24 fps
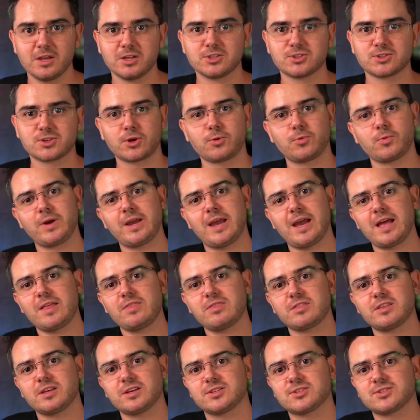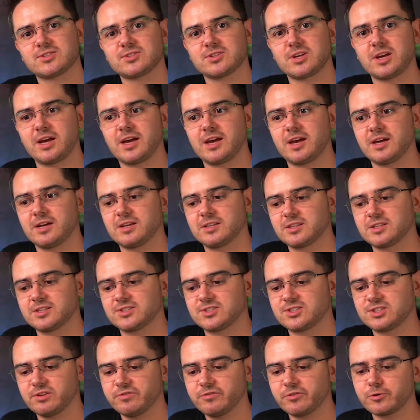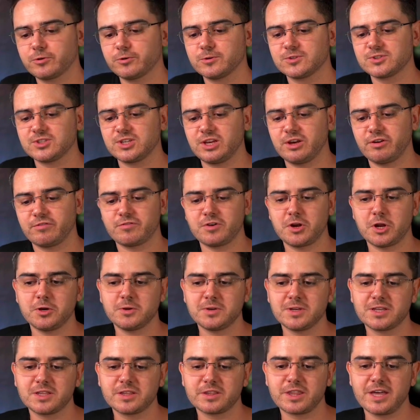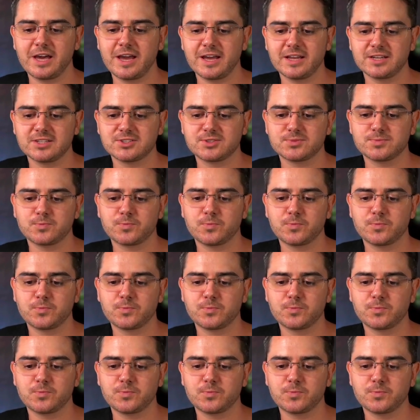So we had this uh, this difficulty of knowing that